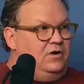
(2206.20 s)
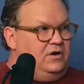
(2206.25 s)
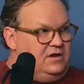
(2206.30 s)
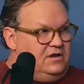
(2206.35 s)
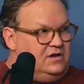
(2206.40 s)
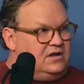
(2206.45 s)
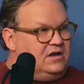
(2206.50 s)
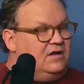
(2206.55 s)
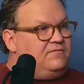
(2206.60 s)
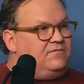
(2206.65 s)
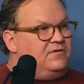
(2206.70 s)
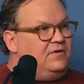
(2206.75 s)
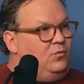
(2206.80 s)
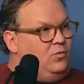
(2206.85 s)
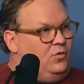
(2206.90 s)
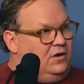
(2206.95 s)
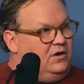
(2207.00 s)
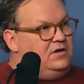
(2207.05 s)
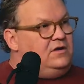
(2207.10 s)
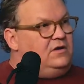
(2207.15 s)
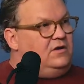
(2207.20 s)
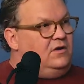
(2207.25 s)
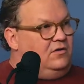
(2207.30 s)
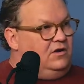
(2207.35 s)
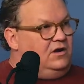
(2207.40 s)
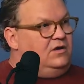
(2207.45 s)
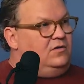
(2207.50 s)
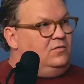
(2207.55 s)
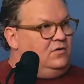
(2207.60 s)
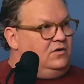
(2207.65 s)
where you come from, where are you
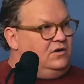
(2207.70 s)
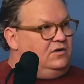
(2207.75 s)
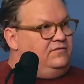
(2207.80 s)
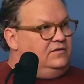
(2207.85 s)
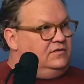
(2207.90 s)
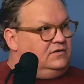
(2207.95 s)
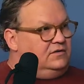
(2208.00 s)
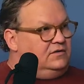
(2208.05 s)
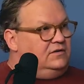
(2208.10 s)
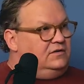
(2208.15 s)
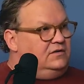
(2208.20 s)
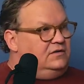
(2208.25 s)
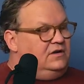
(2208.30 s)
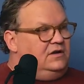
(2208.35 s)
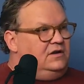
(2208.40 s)
going, and what have you learned?